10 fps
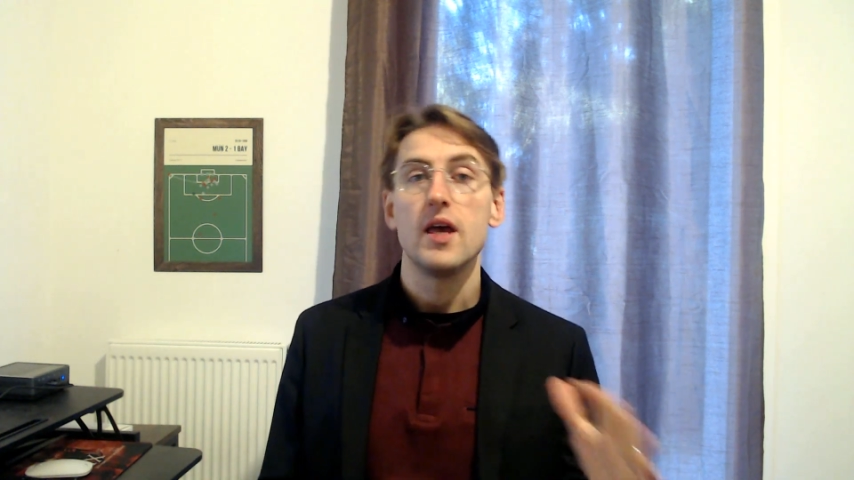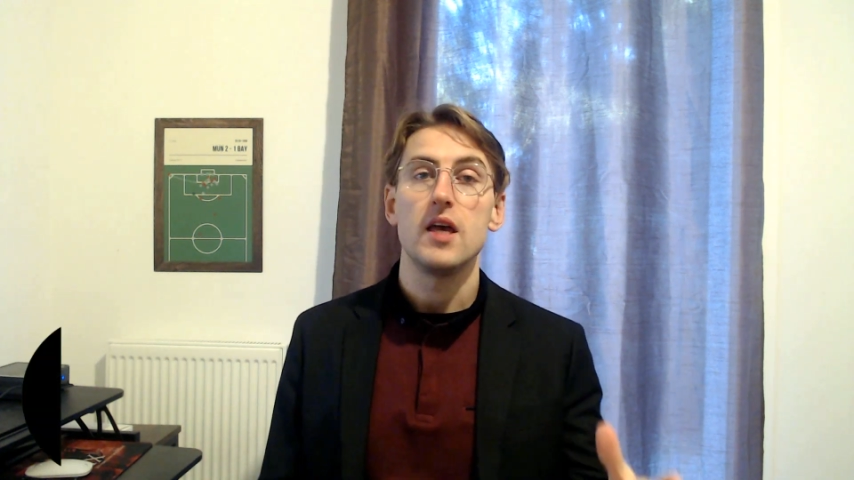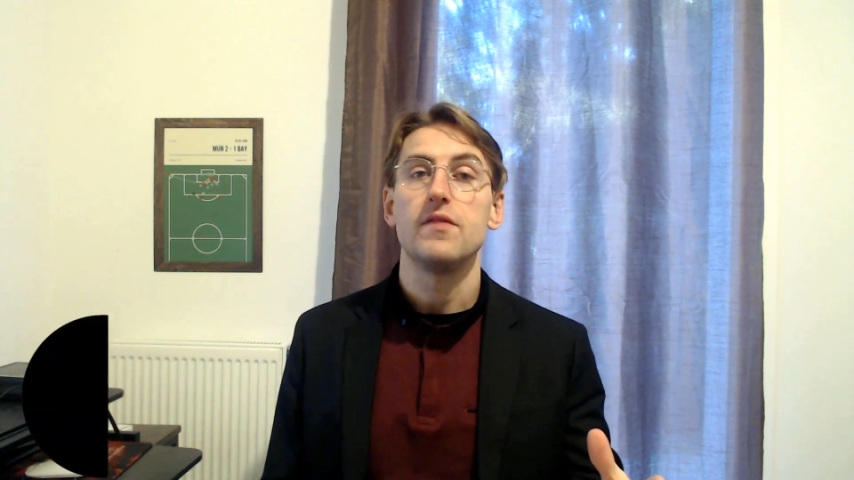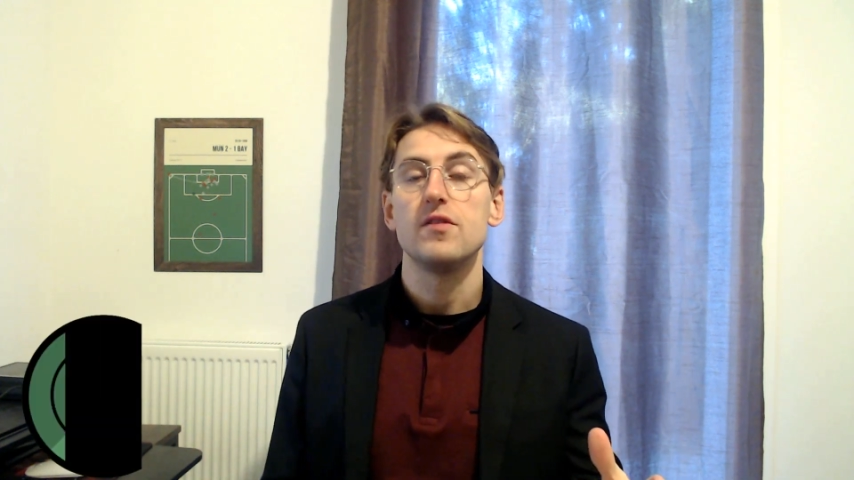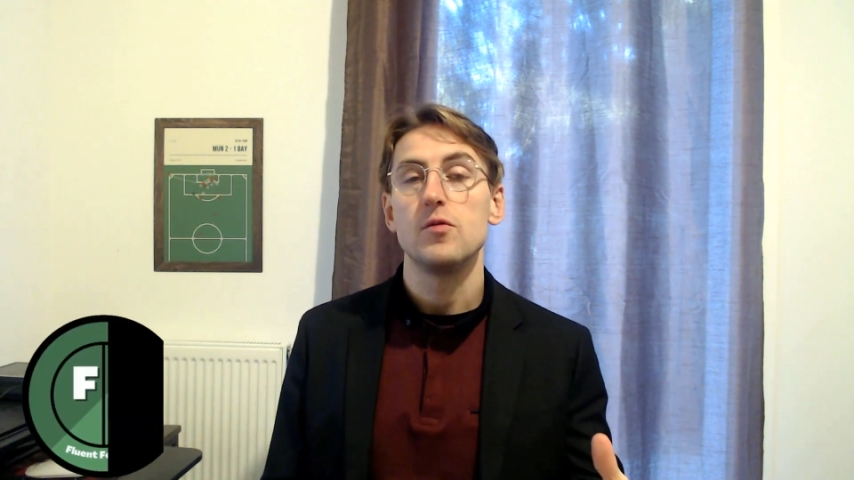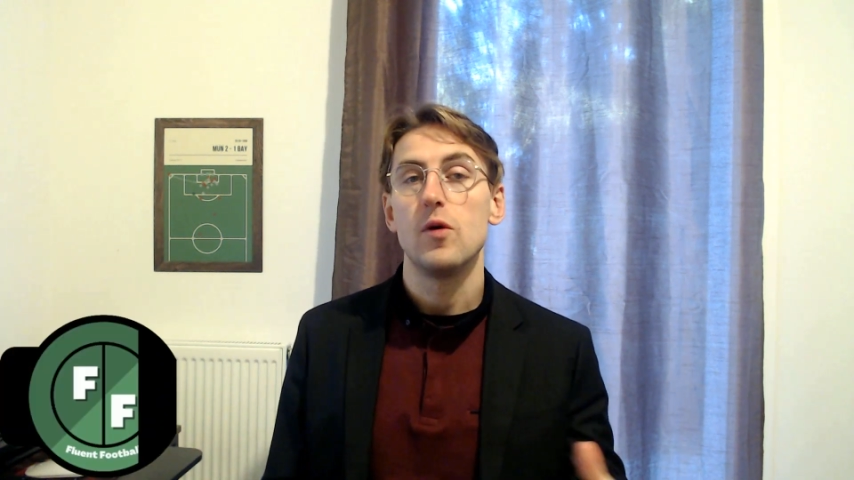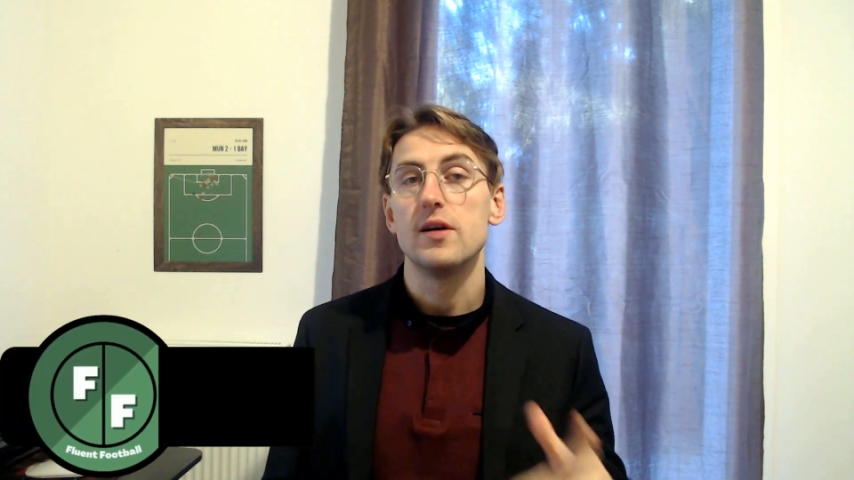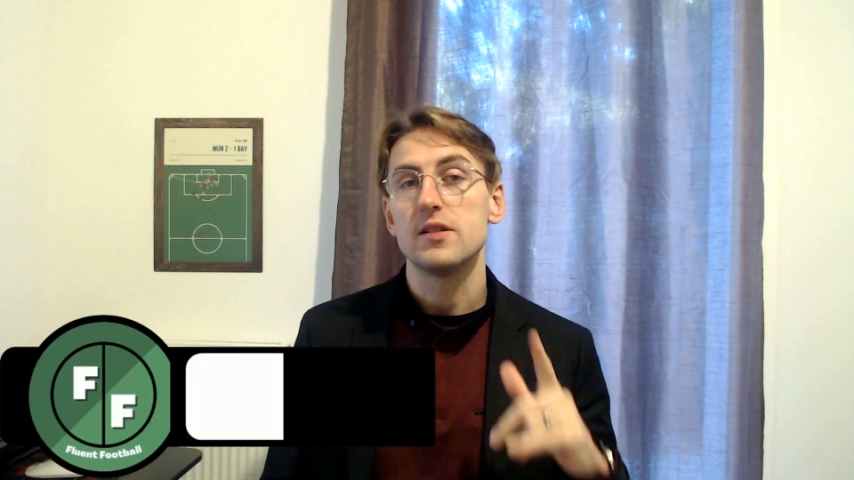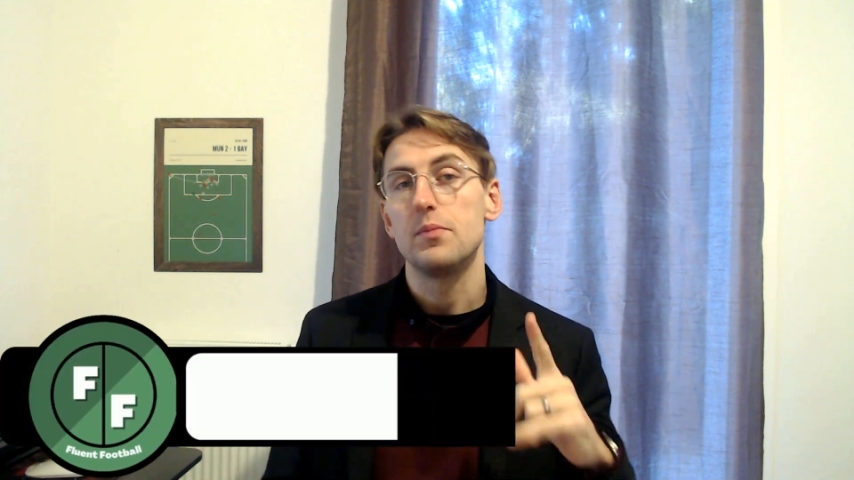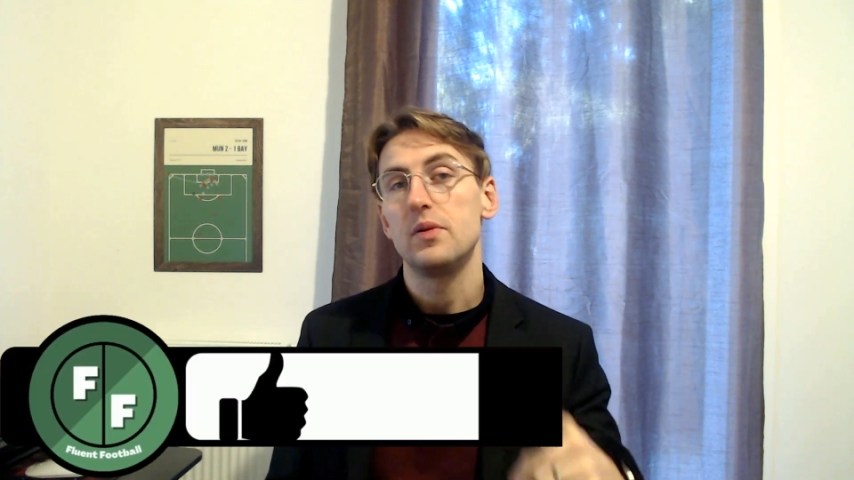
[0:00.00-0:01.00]
If it
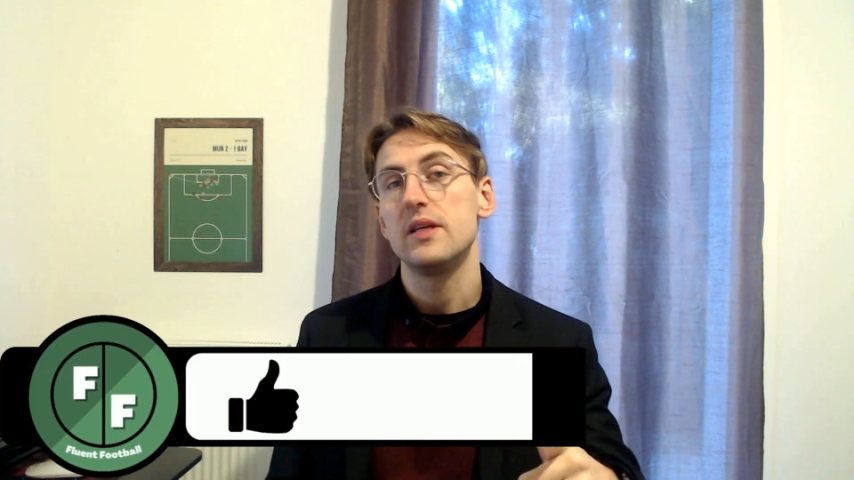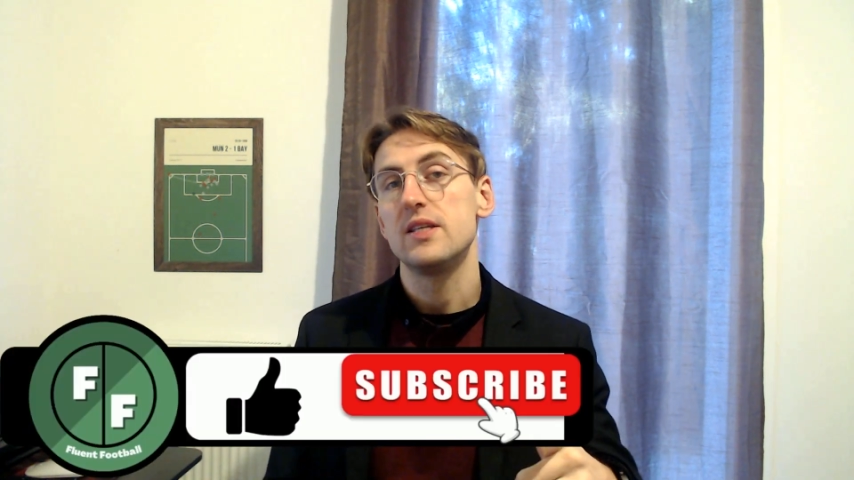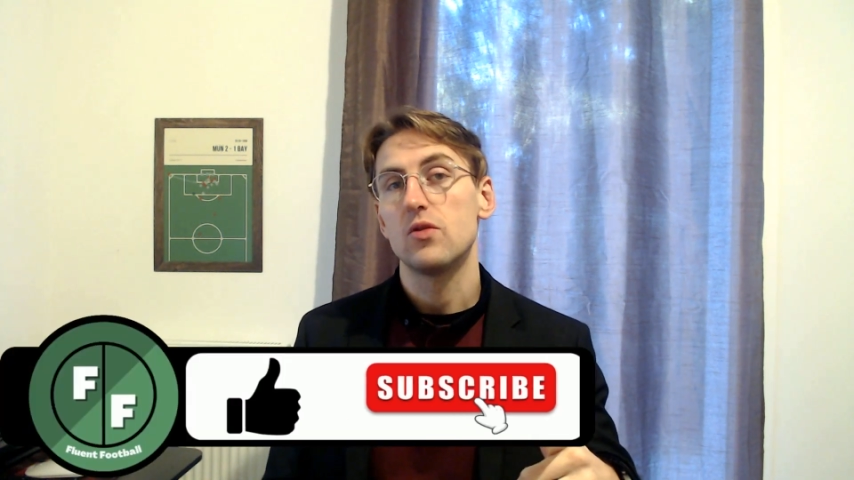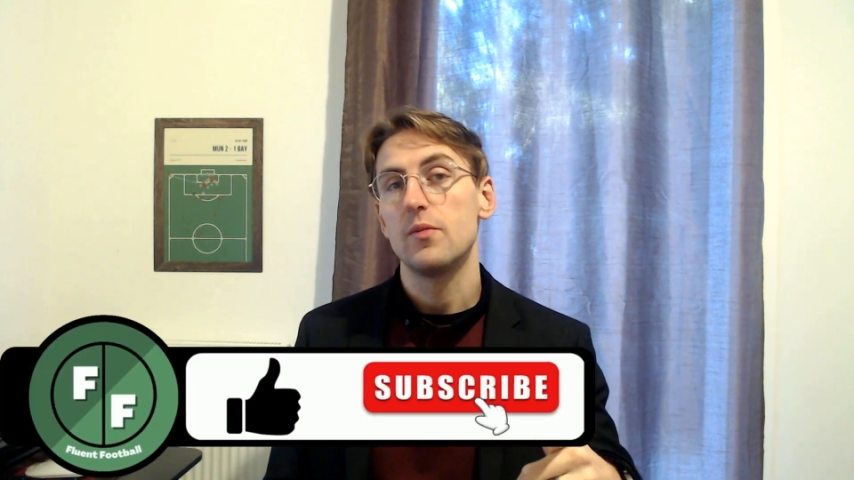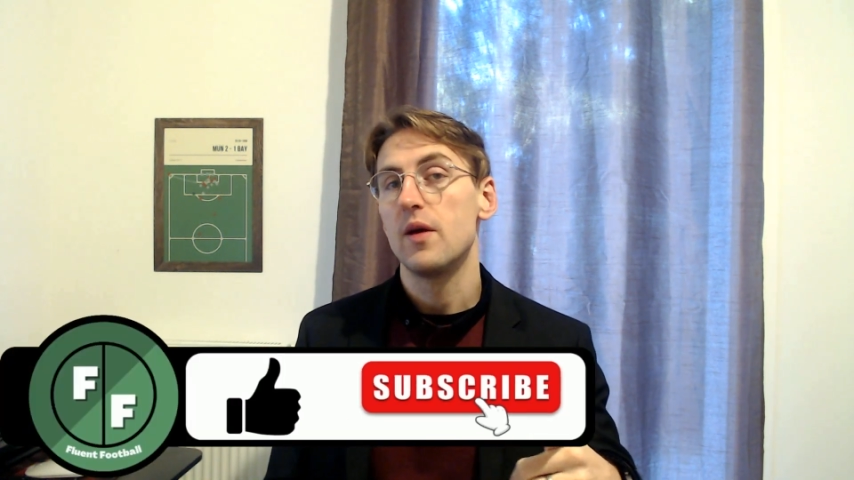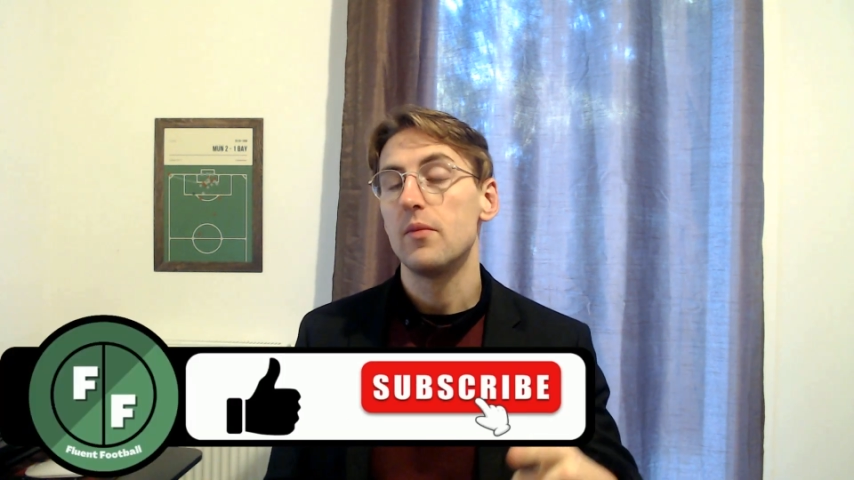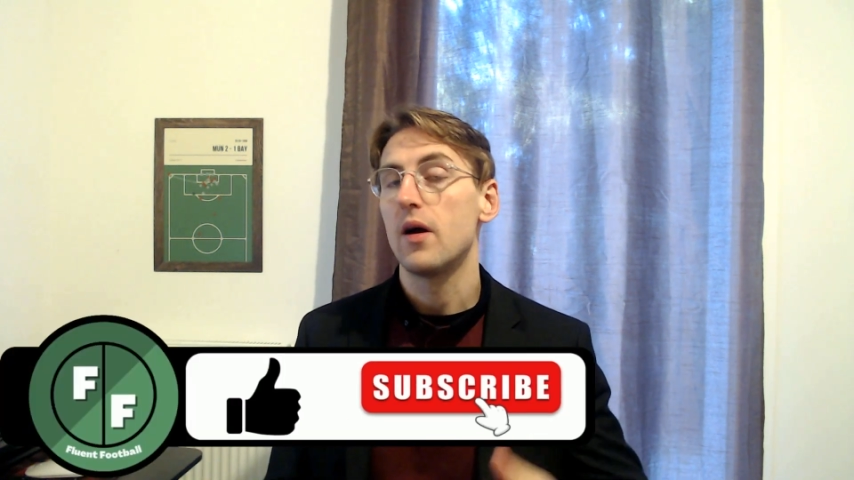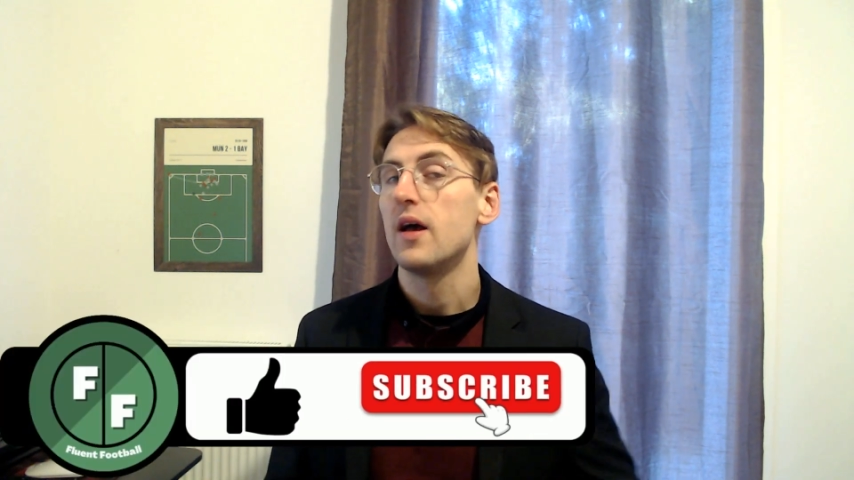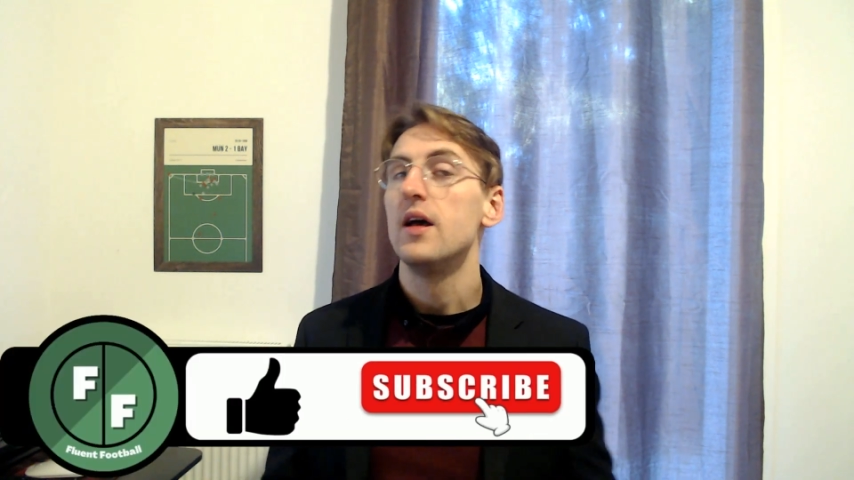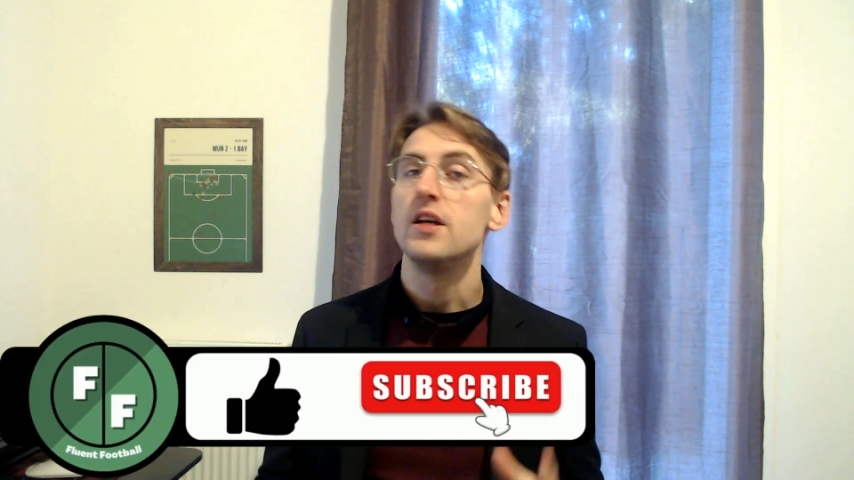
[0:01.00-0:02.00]
was, please remember